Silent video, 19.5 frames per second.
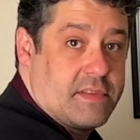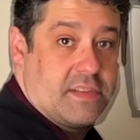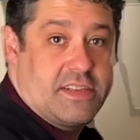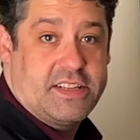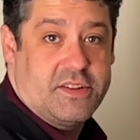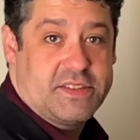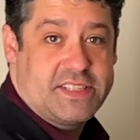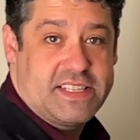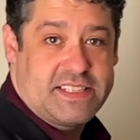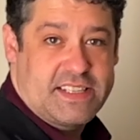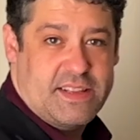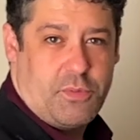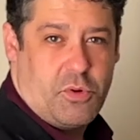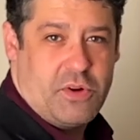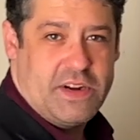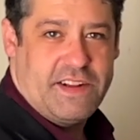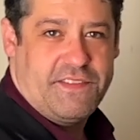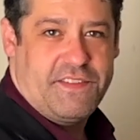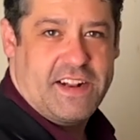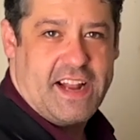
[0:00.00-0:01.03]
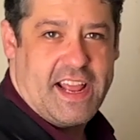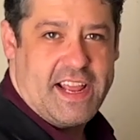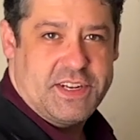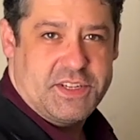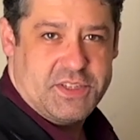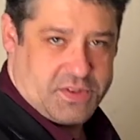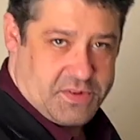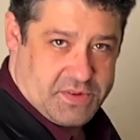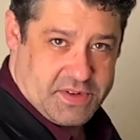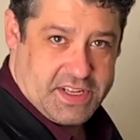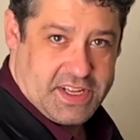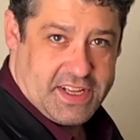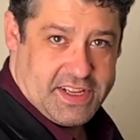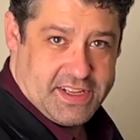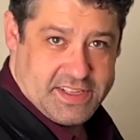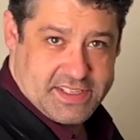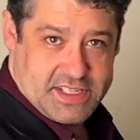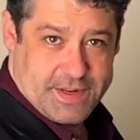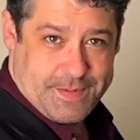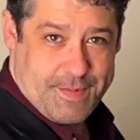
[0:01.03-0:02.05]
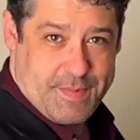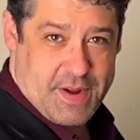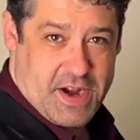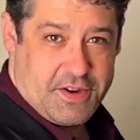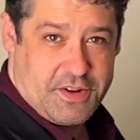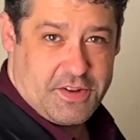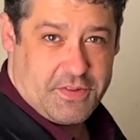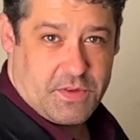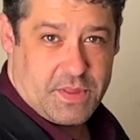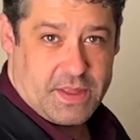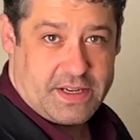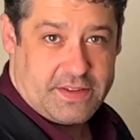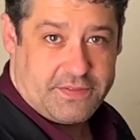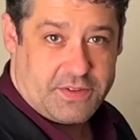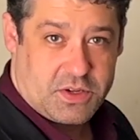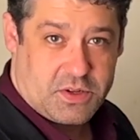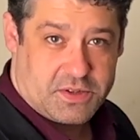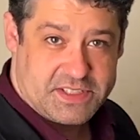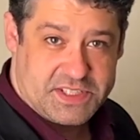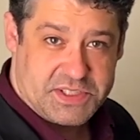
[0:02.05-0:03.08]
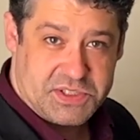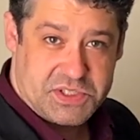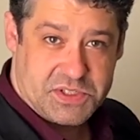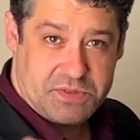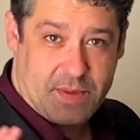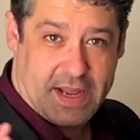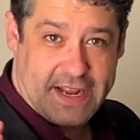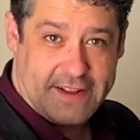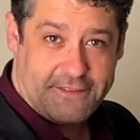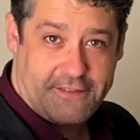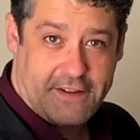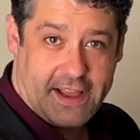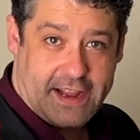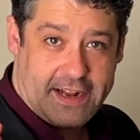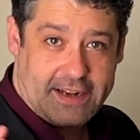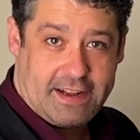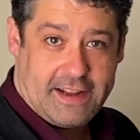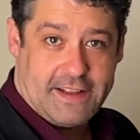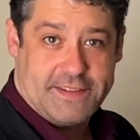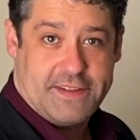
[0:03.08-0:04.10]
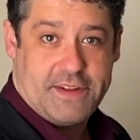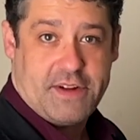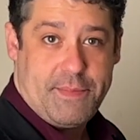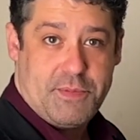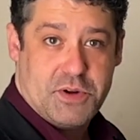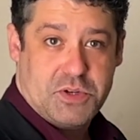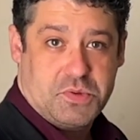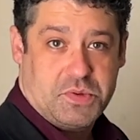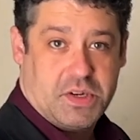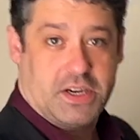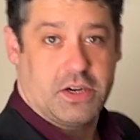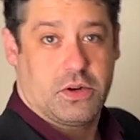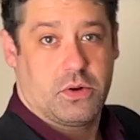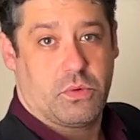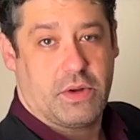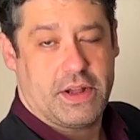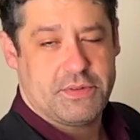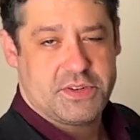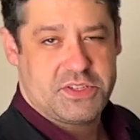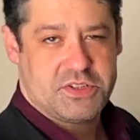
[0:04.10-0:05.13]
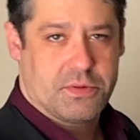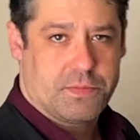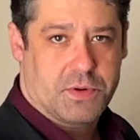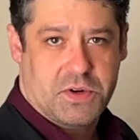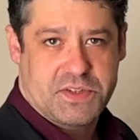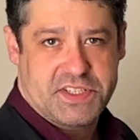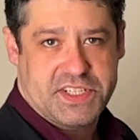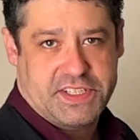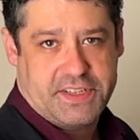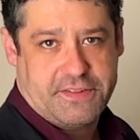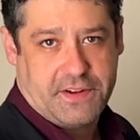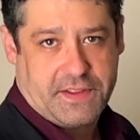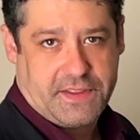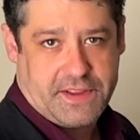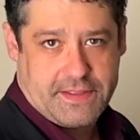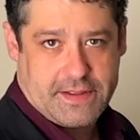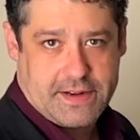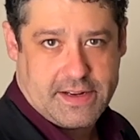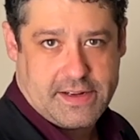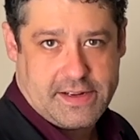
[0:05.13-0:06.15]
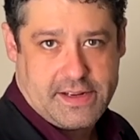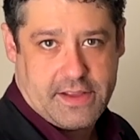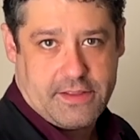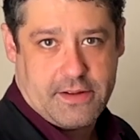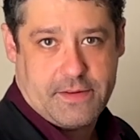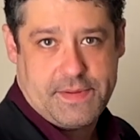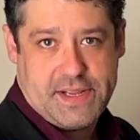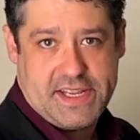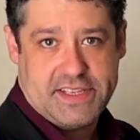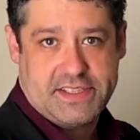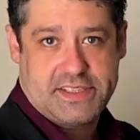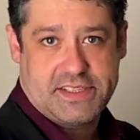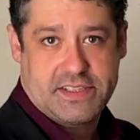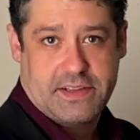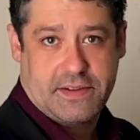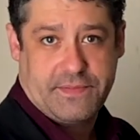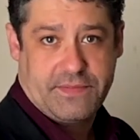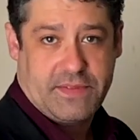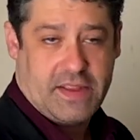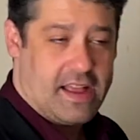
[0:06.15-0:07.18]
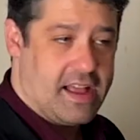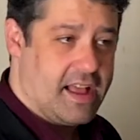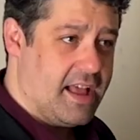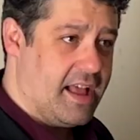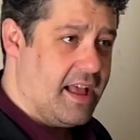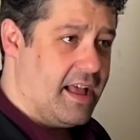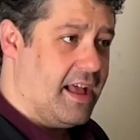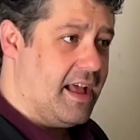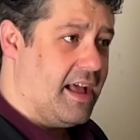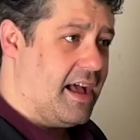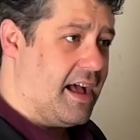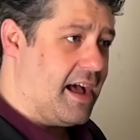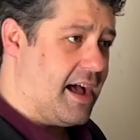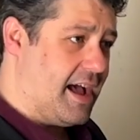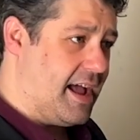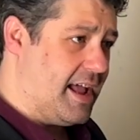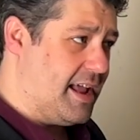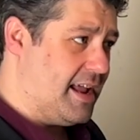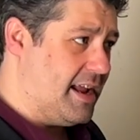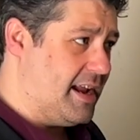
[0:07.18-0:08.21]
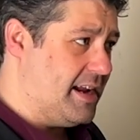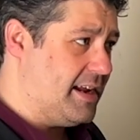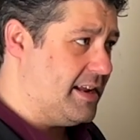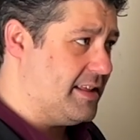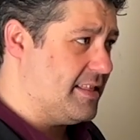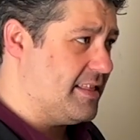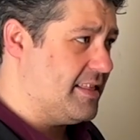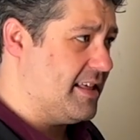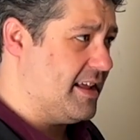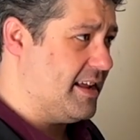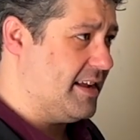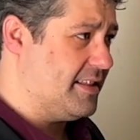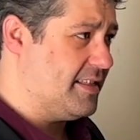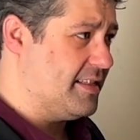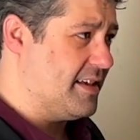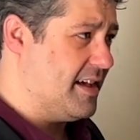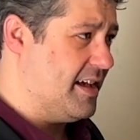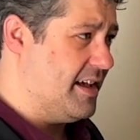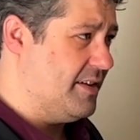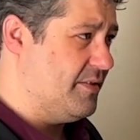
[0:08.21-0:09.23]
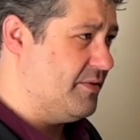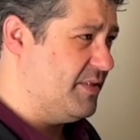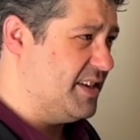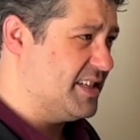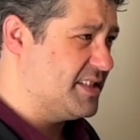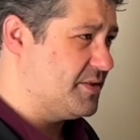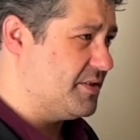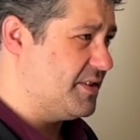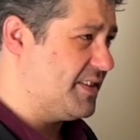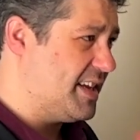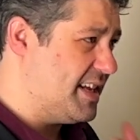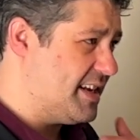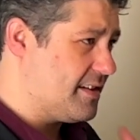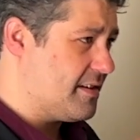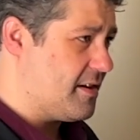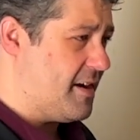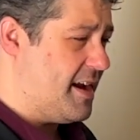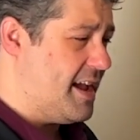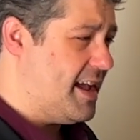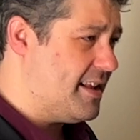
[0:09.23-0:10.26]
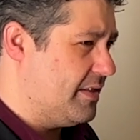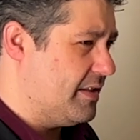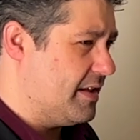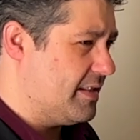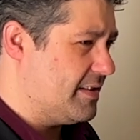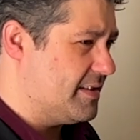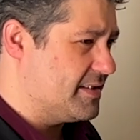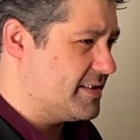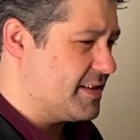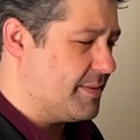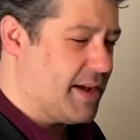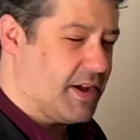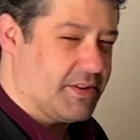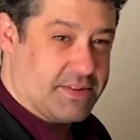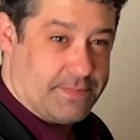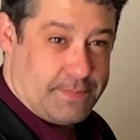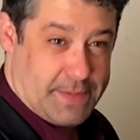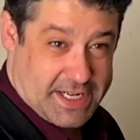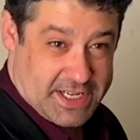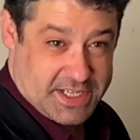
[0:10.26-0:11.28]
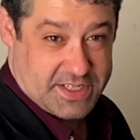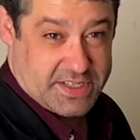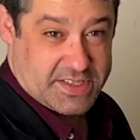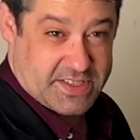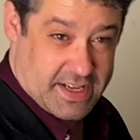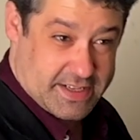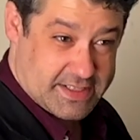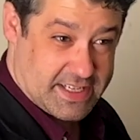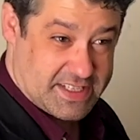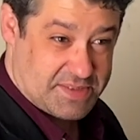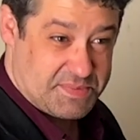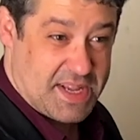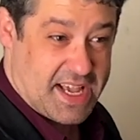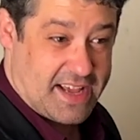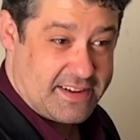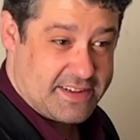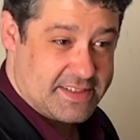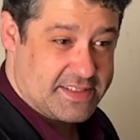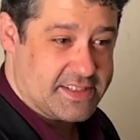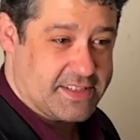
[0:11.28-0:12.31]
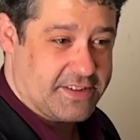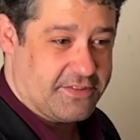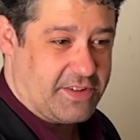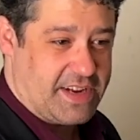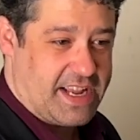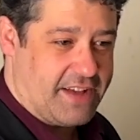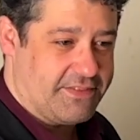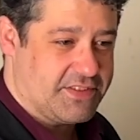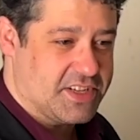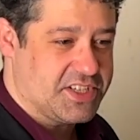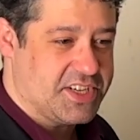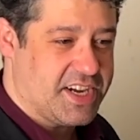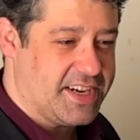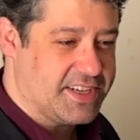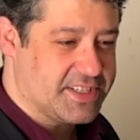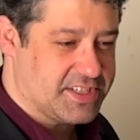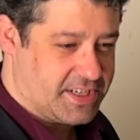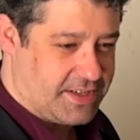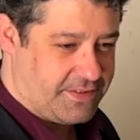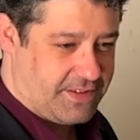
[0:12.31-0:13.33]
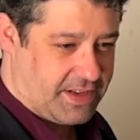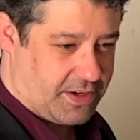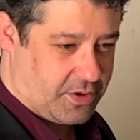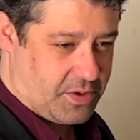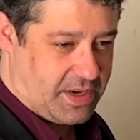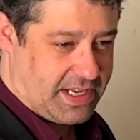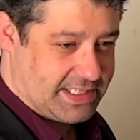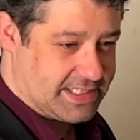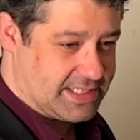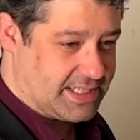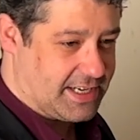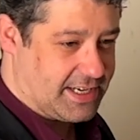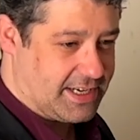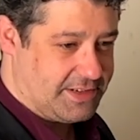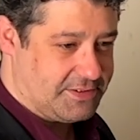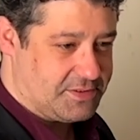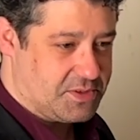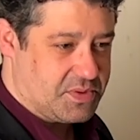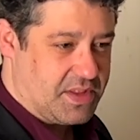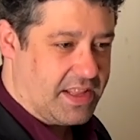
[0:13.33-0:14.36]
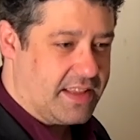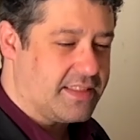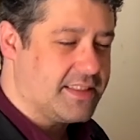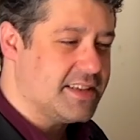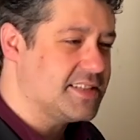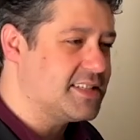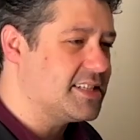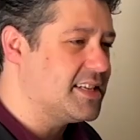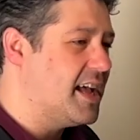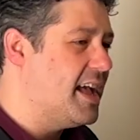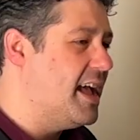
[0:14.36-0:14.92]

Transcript: So since the point of an etude is to prepare you for the difficulties you might find in the repertoire, why would you approach it differently than any other piece? I think that we sort of get in our head that somehow diminishes us as pianists if we have to change any fingerings in an etude like this.